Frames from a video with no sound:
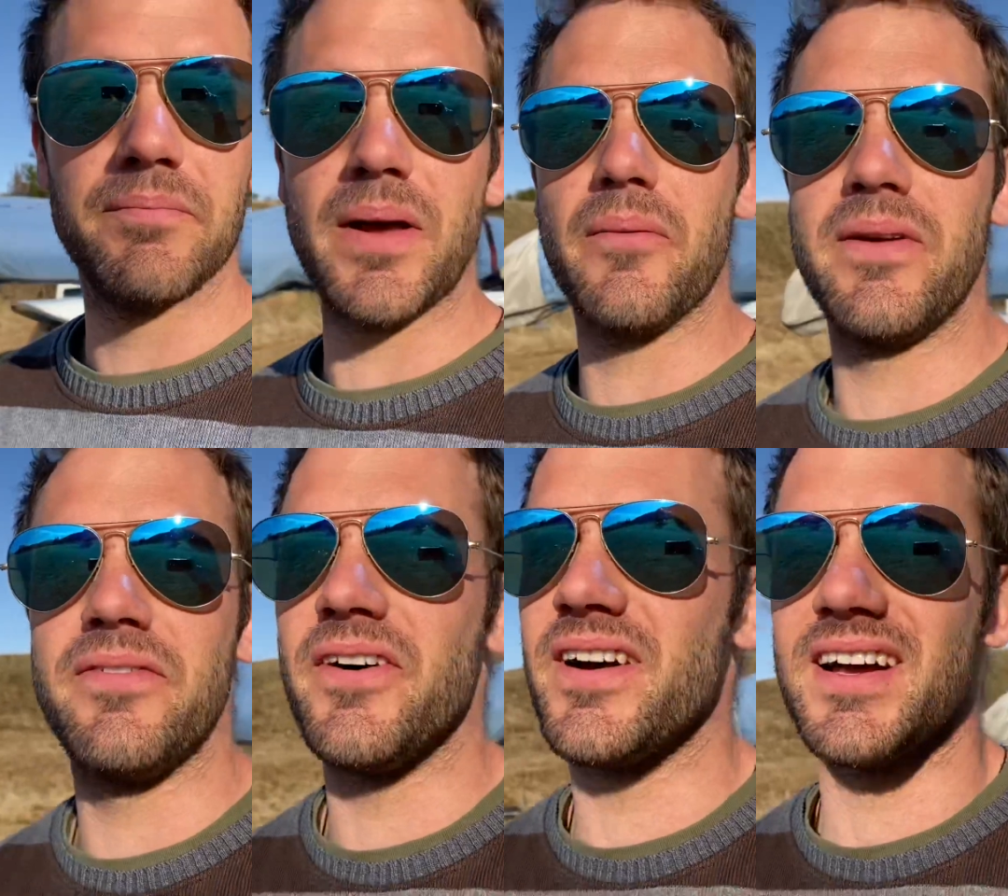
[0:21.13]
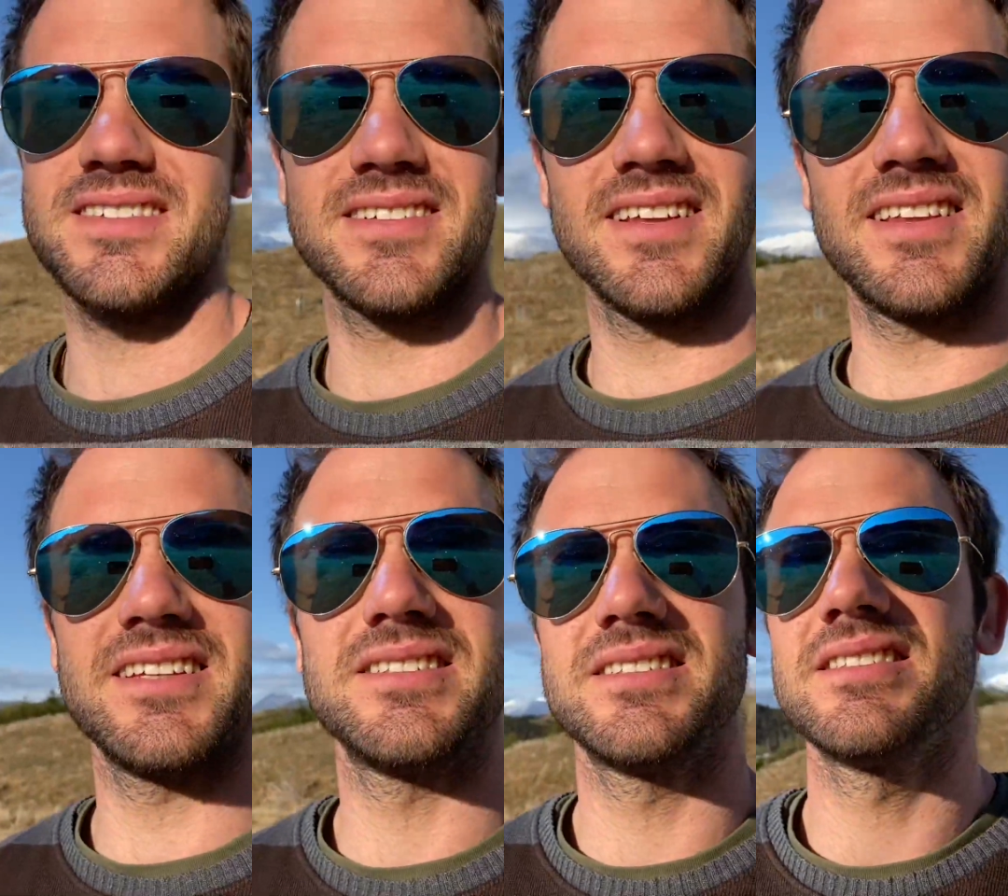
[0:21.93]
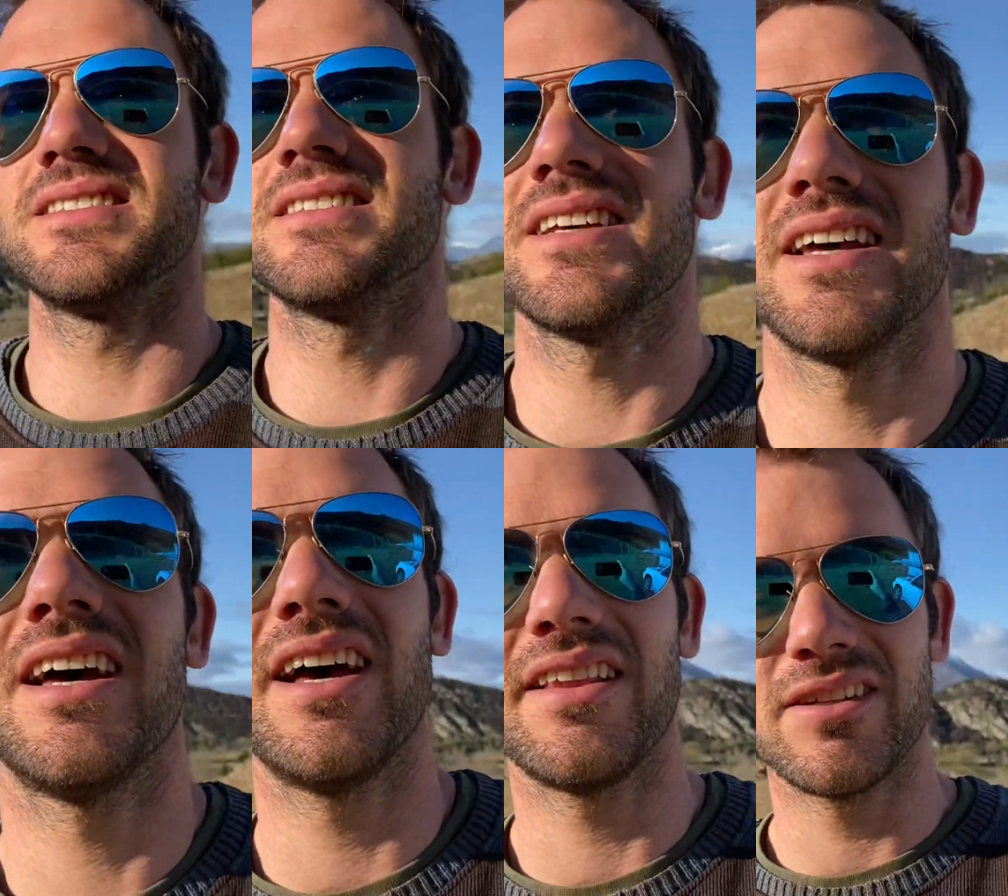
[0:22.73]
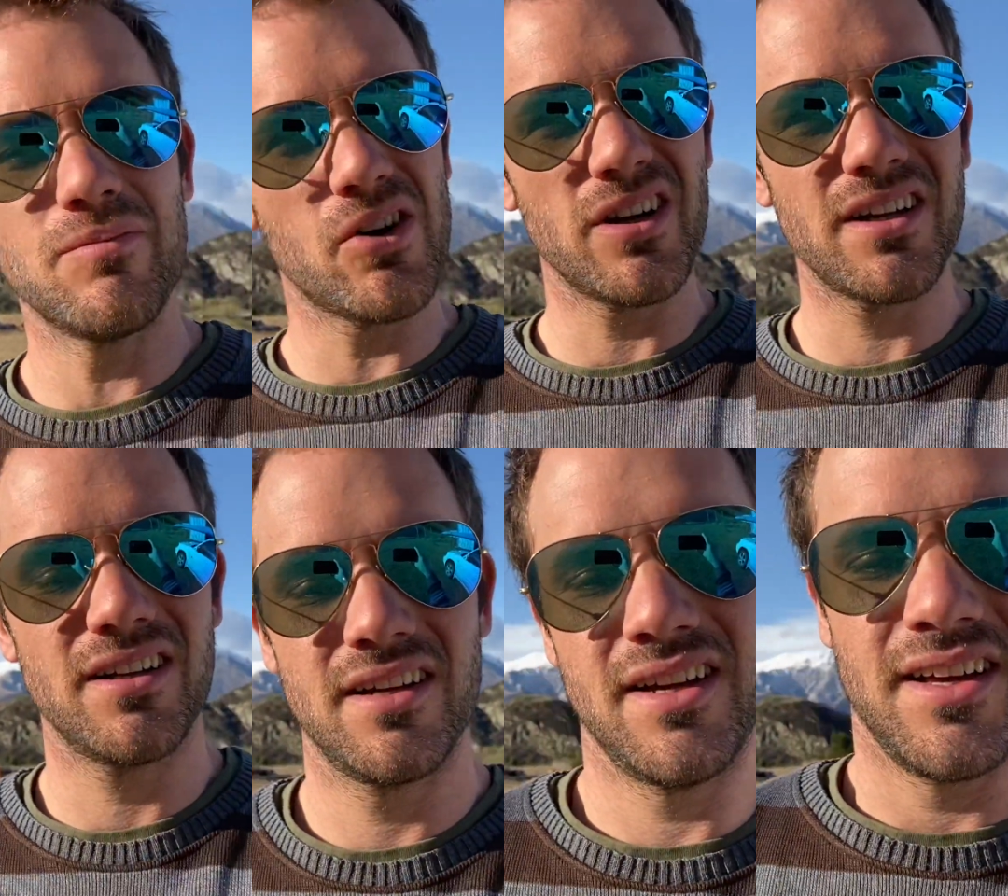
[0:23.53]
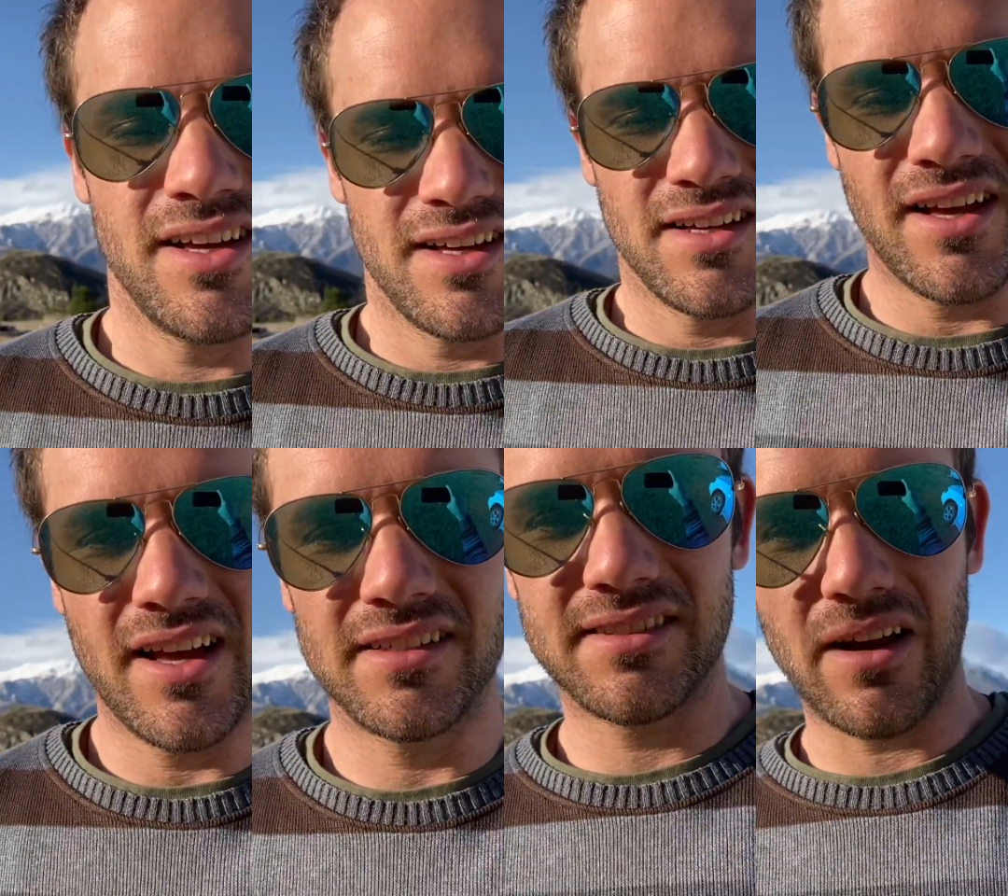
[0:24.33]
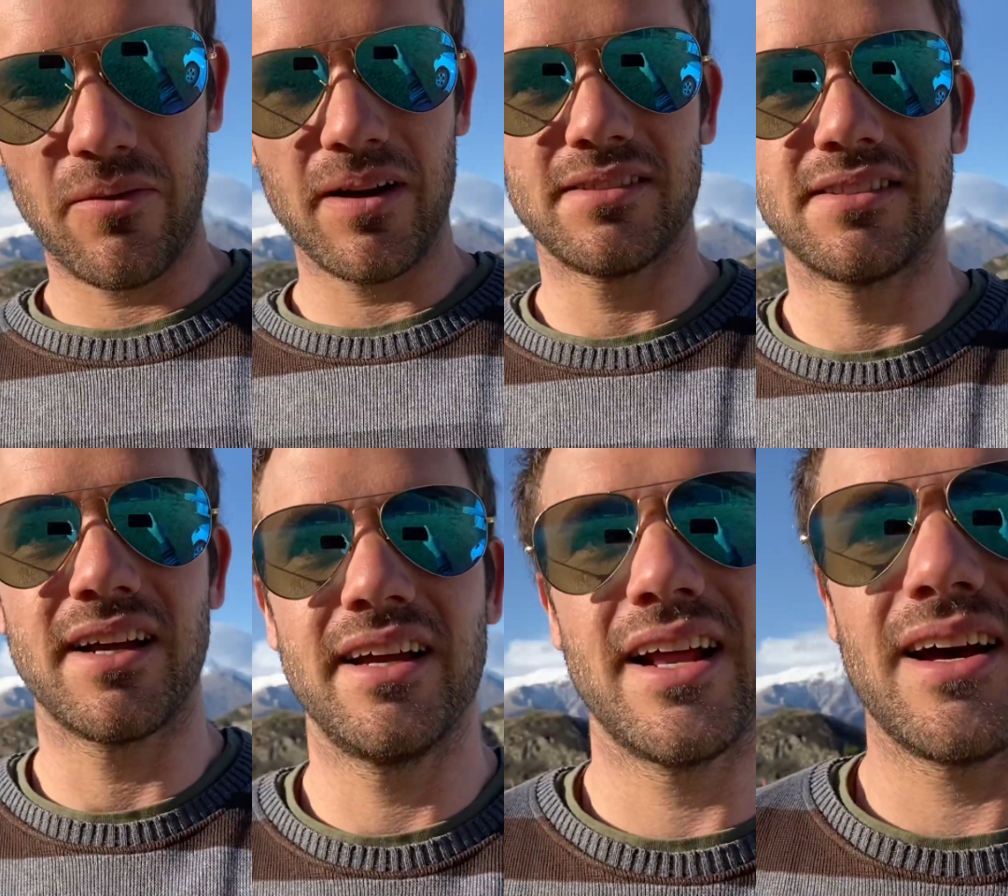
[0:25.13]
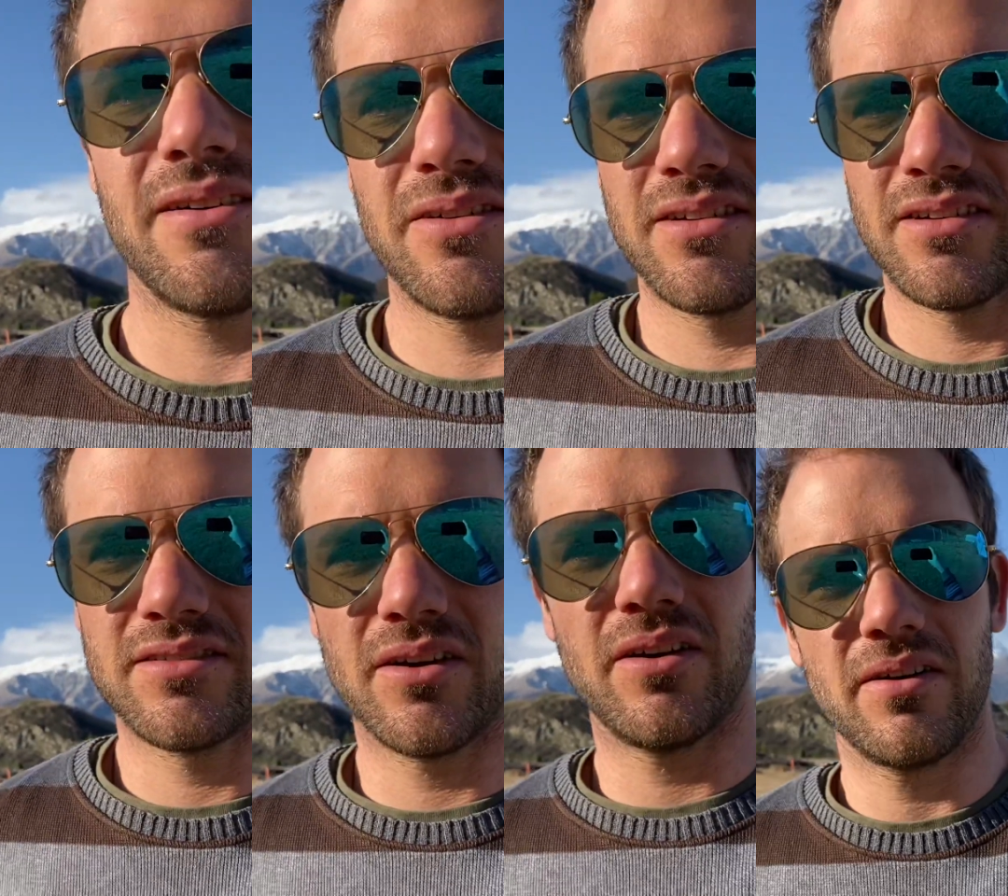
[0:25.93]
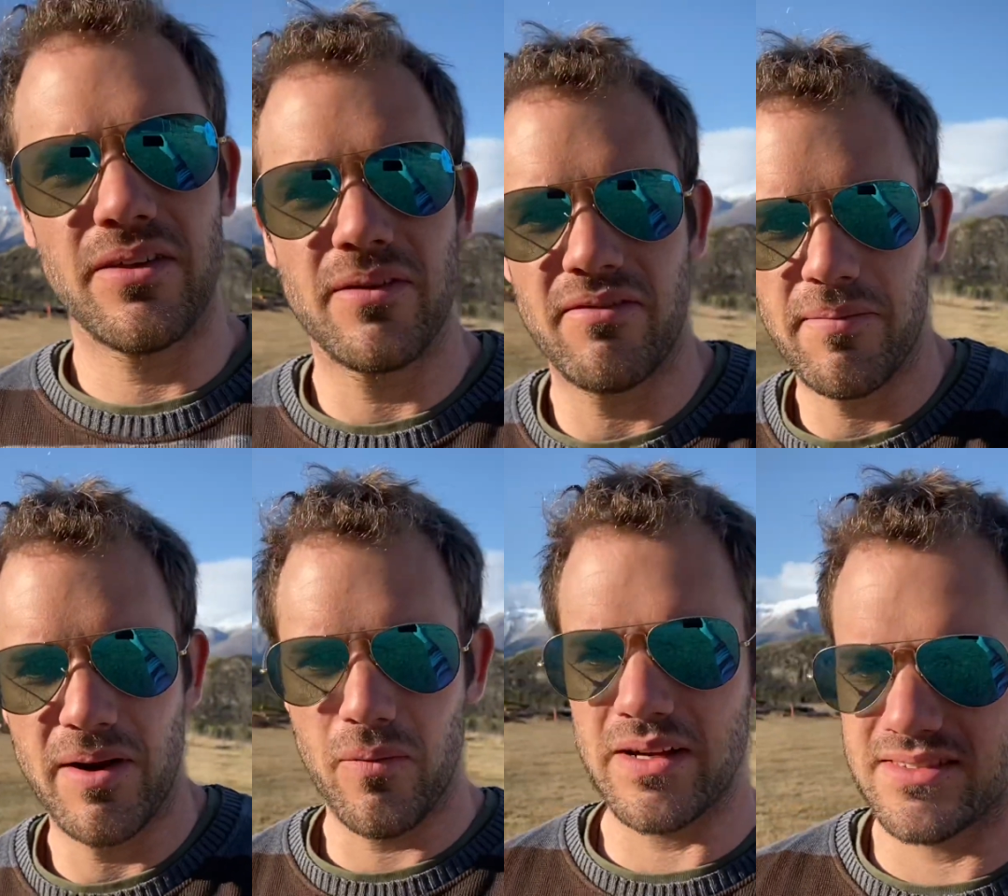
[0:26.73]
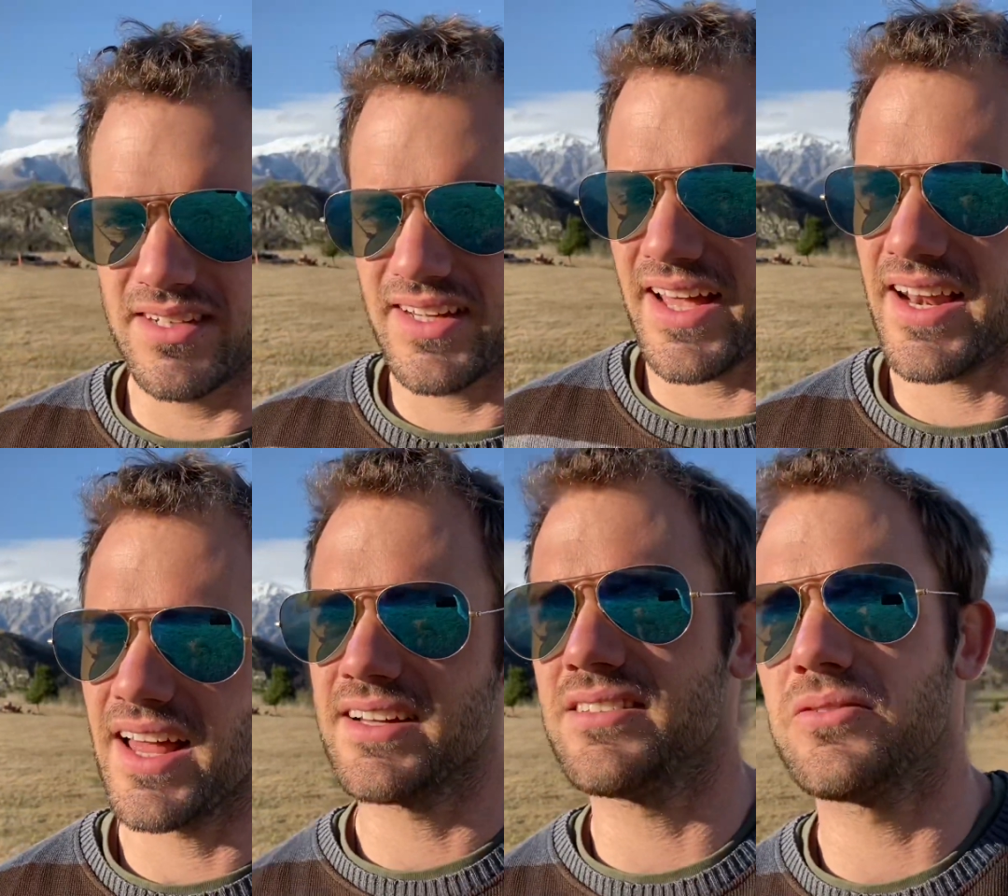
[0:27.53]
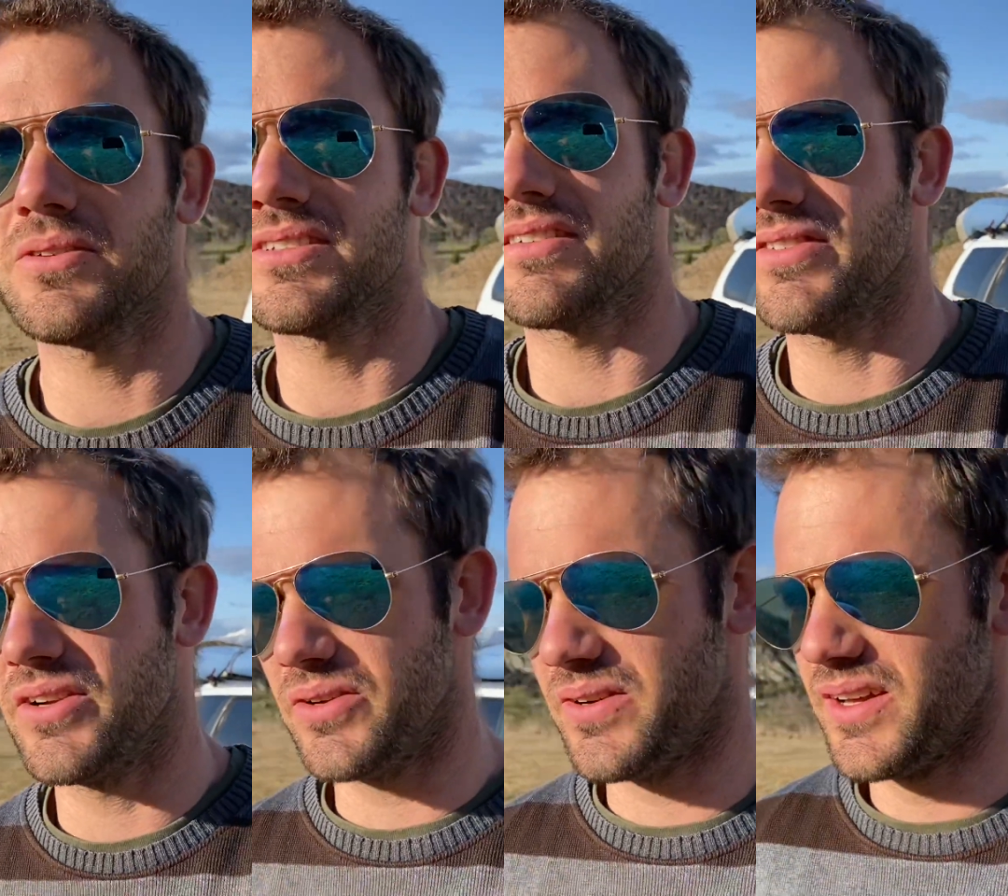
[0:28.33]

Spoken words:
Bit of wind forecast this morning. Southwest dying out, so I think we'll have a bit of westerly getting lighter towards the afternoon.